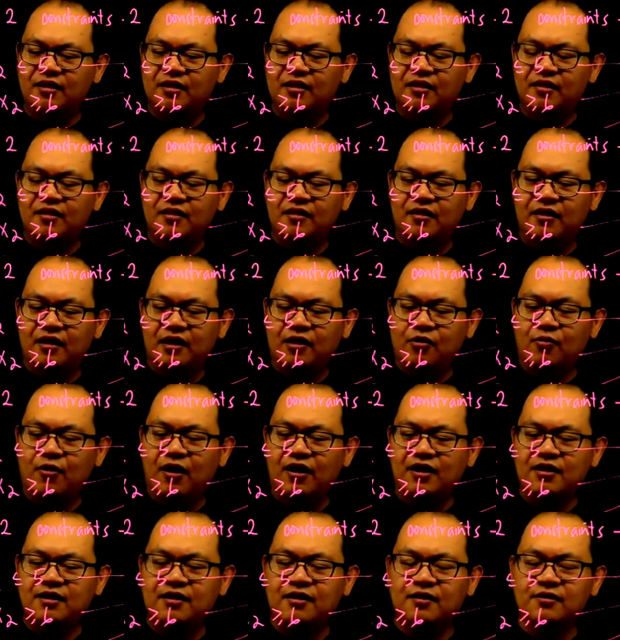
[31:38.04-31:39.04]
the
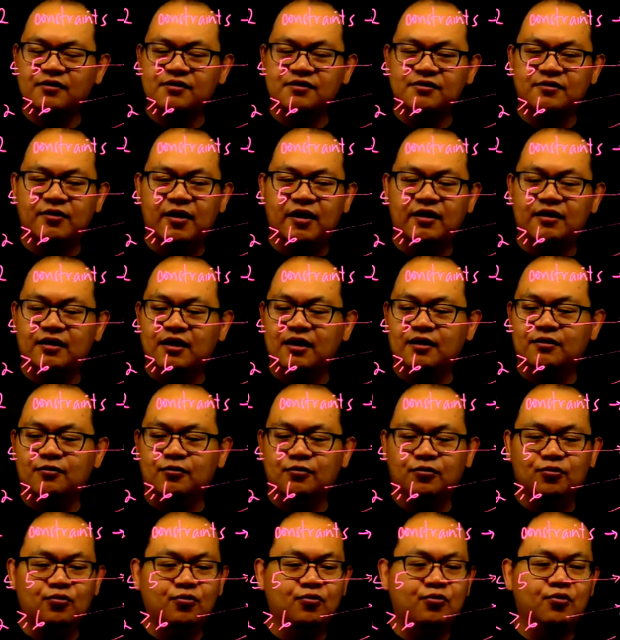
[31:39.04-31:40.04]
equality constraint
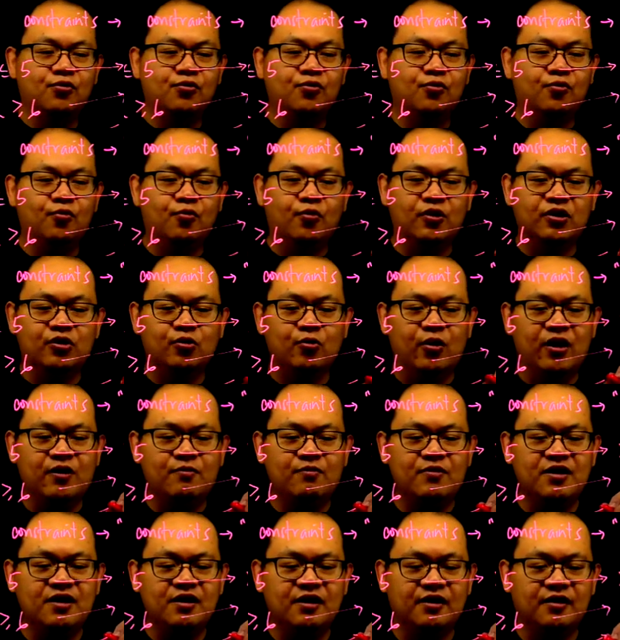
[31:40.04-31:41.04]
into 2. What do I
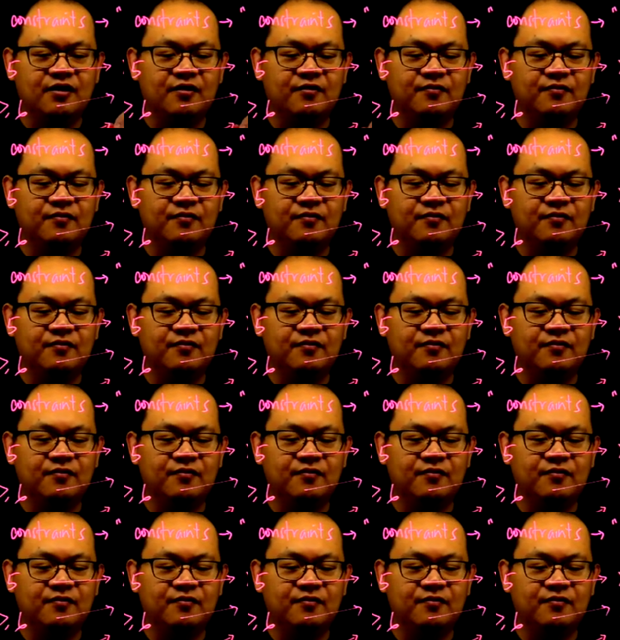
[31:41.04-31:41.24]
mean?